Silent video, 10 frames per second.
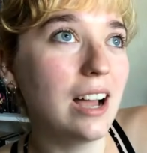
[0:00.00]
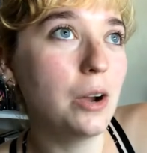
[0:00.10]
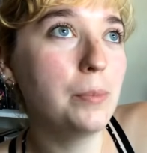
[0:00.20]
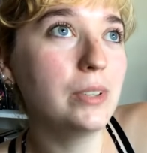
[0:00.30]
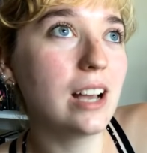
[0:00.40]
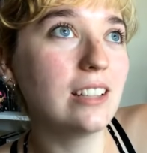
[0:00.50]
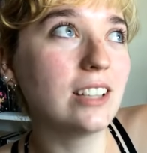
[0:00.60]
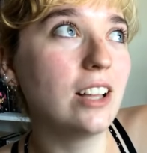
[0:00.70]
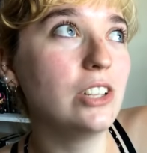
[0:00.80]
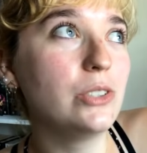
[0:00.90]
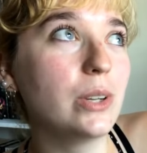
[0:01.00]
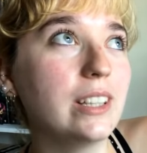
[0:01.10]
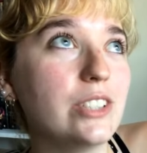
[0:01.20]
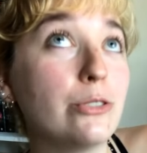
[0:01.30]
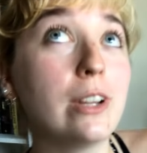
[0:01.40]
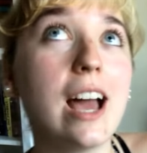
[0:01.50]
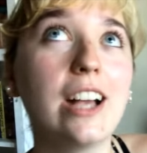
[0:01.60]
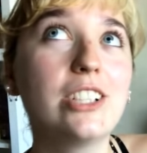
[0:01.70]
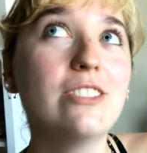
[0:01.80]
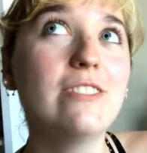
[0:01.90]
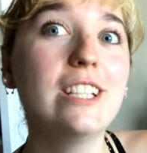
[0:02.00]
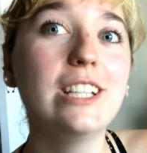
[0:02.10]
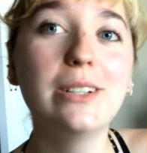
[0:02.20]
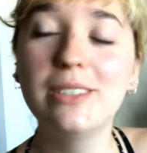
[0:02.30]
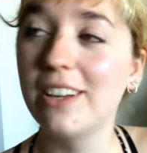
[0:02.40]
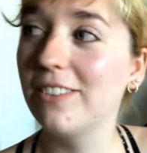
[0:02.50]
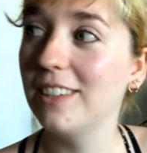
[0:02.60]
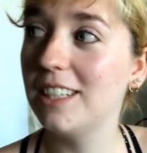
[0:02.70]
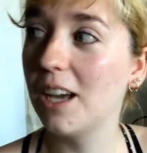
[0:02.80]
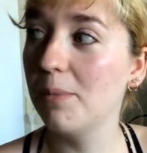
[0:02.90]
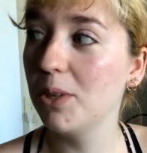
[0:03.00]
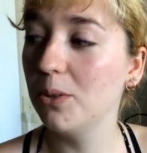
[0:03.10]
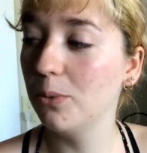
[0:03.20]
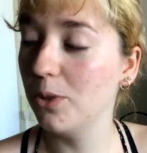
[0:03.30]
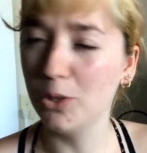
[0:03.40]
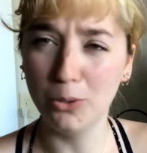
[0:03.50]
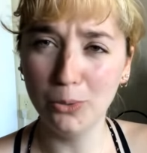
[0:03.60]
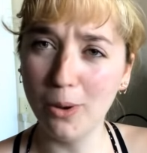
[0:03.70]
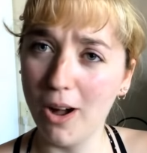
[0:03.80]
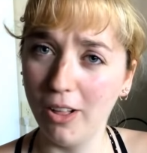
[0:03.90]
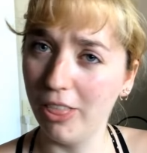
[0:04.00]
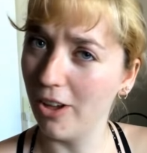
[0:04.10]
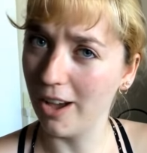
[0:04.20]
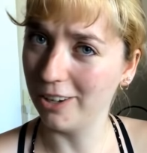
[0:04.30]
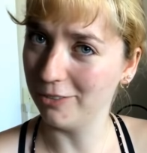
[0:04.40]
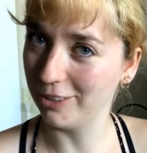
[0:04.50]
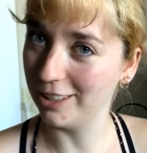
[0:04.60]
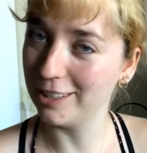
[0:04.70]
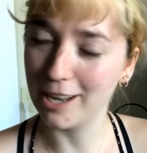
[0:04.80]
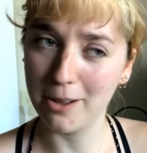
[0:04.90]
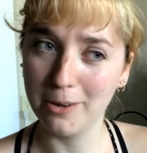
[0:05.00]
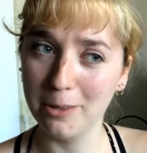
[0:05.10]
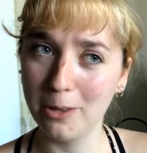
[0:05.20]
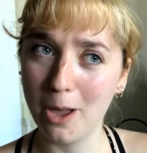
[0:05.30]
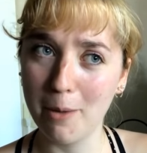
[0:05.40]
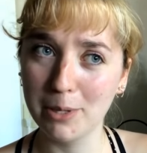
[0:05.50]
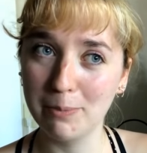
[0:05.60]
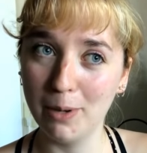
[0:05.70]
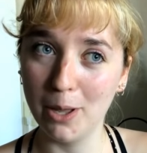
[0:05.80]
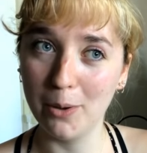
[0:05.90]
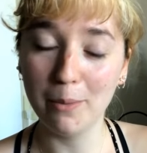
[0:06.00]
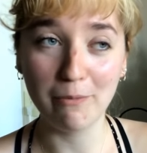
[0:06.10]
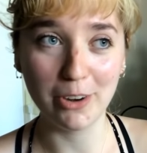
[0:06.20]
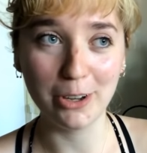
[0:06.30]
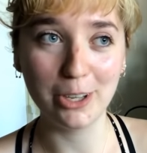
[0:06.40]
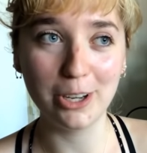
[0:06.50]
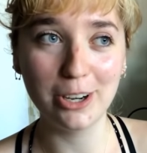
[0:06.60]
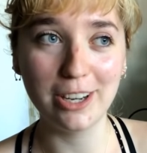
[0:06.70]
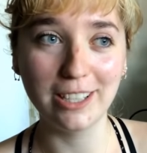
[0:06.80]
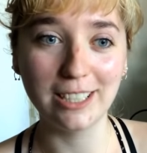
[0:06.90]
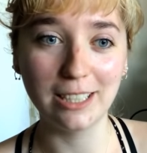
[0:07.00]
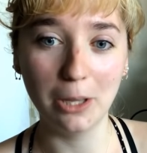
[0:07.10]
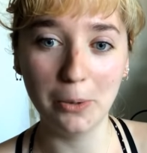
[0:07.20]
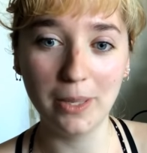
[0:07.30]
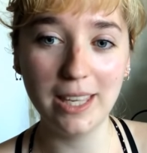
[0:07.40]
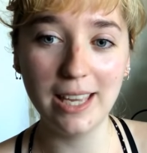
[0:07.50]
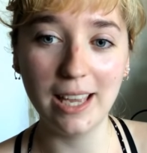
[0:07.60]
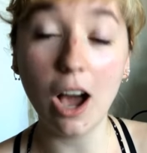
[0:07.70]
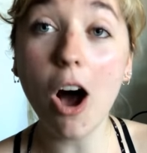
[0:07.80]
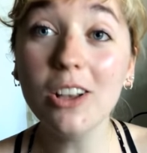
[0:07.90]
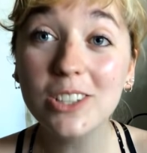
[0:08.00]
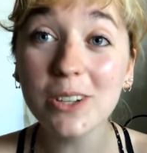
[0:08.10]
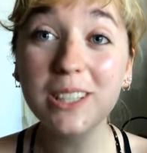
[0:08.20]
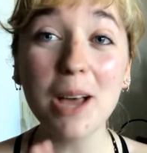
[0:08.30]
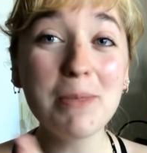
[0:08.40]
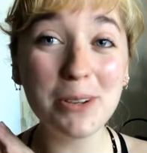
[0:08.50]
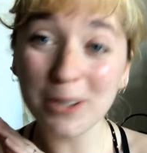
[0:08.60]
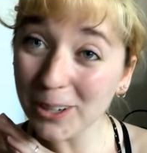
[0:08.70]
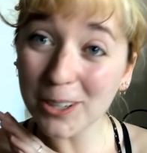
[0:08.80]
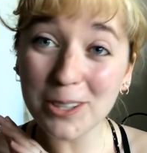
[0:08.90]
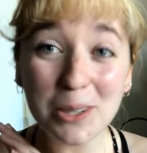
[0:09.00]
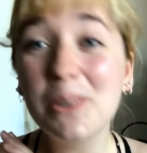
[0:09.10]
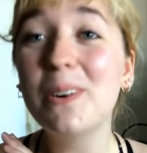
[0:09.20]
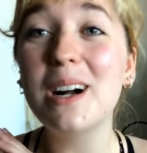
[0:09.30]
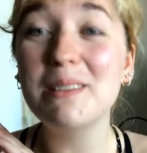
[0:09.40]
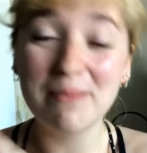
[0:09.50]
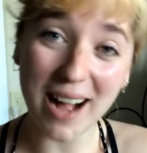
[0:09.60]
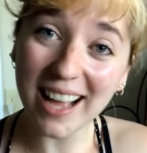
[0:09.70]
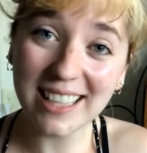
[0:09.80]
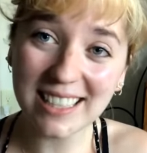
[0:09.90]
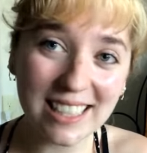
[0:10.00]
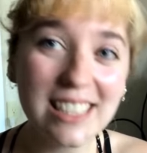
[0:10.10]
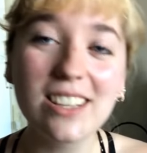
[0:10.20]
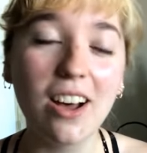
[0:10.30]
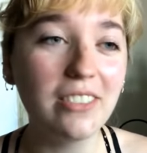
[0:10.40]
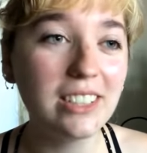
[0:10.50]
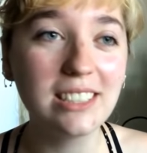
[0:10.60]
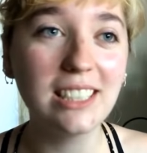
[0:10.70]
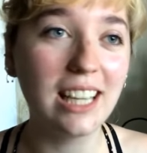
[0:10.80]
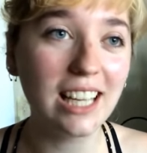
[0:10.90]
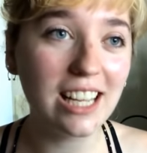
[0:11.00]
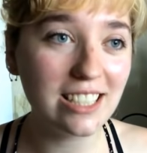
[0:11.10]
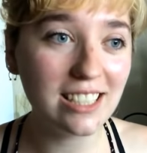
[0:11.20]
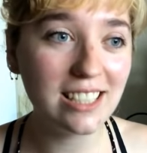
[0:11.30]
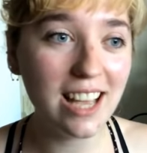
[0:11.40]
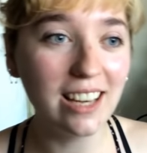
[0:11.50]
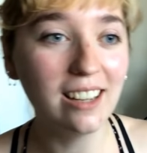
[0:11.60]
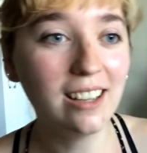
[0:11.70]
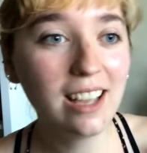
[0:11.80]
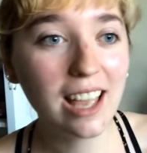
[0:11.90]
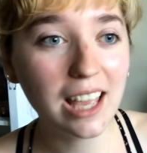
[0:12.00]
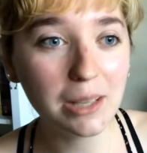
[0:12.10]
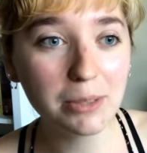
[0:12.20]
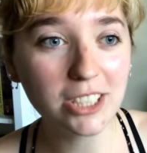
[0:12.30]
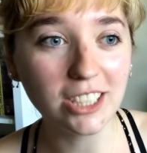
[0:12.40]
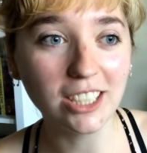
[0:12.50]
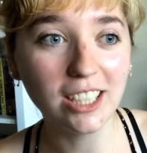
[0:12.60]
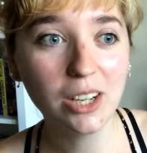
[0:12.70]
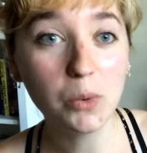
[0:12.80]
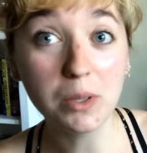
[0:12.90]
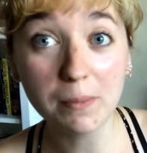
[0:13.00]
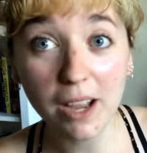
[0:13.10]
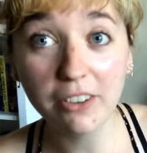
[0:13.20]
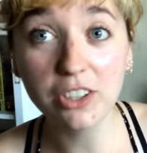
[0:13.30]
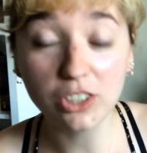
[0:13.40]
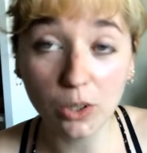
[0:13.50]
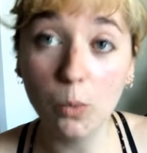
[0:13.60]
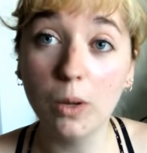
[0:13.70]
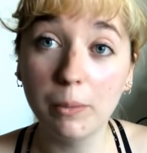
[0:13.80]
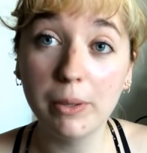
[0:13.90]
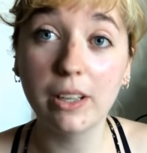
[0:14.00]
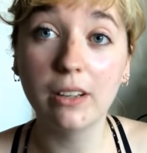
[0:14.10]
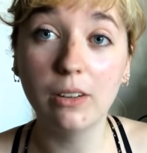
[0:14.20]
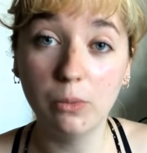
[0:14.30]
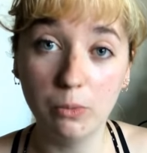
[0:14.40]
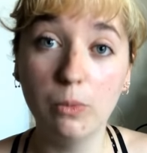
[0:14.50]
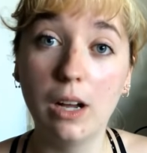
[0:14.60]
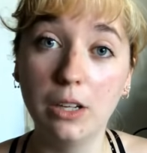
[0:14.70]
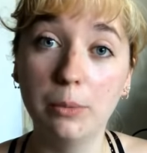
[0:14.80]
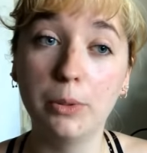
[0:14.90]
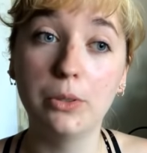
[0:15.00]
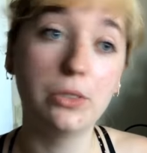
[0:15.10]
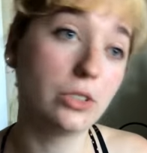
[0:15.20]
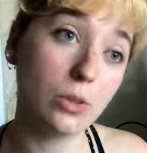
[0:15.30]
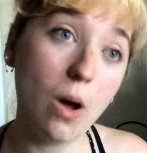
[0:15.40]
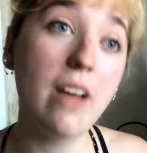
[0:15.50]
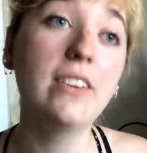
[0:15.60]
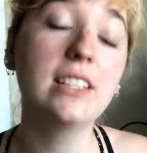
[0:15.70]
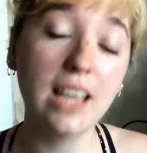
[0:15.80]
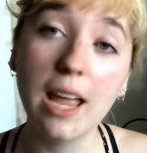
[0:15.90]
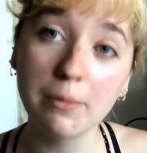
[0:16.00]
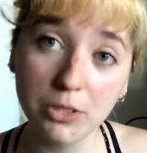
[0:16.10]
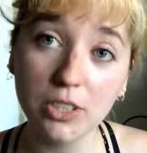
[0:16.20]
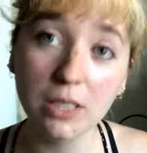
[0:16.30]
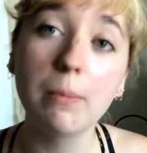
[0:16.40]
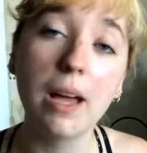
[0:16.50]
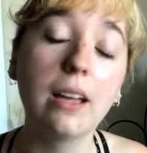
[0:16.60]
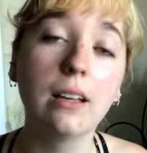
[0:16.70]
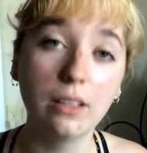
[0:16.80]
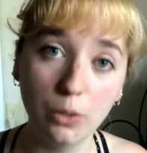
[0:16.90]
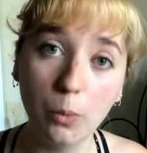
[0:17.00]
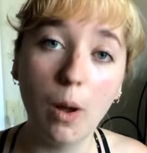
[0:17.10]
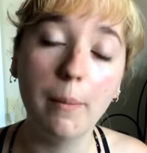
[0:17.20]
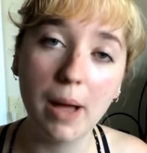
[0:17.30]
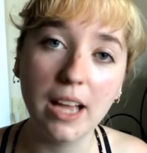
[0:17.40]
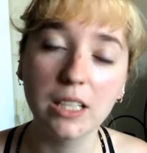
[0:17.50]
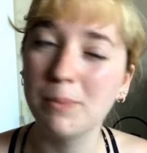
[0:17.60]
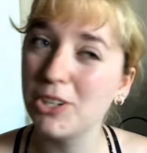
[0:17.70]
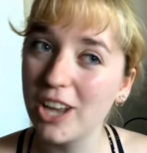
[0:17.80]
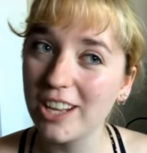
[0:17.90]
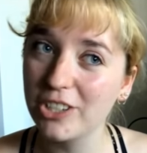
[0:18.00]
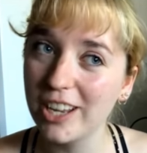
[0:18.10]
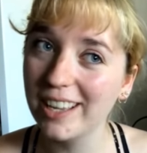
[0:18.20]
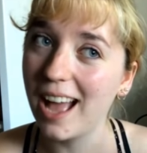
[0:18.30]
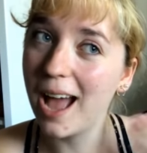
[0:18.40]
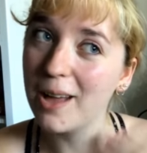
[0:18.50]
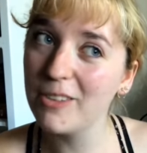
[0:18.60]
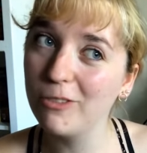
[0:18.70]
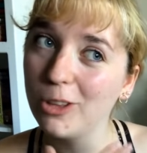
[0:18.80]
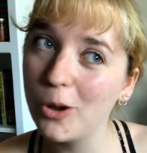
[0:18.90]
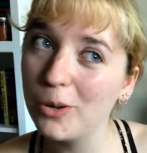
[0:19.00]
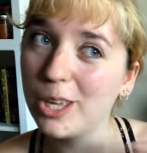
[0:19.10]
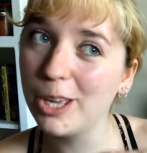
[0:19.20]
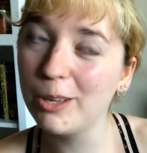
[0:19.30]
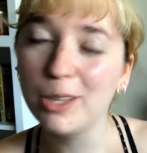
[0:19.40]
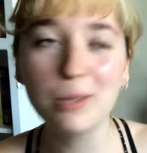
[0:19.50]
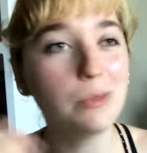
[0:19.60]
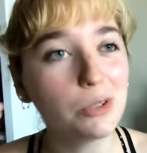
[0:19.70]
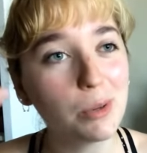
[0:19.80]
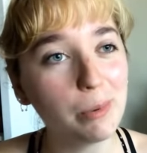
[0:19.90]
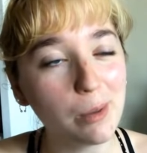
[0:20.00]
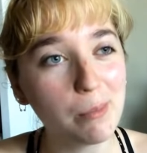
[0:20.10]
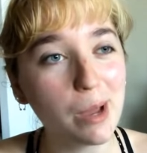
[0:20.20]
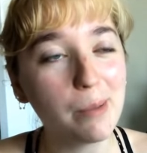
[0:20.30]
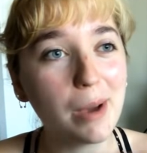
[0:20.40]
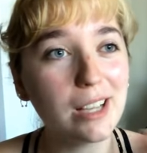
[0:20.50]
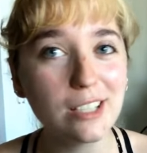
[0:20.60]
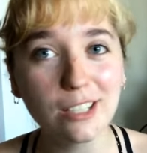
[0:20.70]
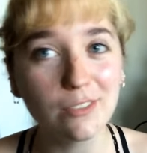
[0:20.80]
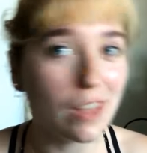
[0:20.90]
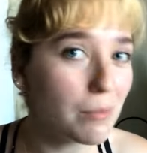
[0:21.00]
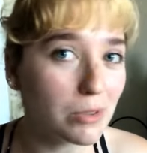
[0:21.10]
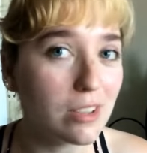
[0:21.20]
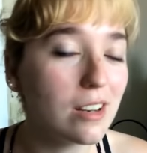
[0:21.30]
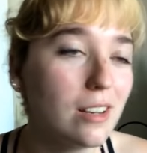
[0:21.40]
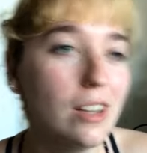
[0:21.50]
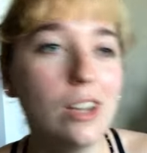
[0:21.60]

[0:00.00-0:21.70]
I hope you guys all enjoyed this reaction video. Definitely tell me what you all thought of it down in the comments below. I'm very curious, low-key. Also, tell me who your Yuhua bias is. Obviously, like I just said, Hamster was my original one pick of Idol Producer. So obviously Hamster is my Yuhua bias. But Chang Chang, I've low-key, he's been creeping up my bias list to 9%.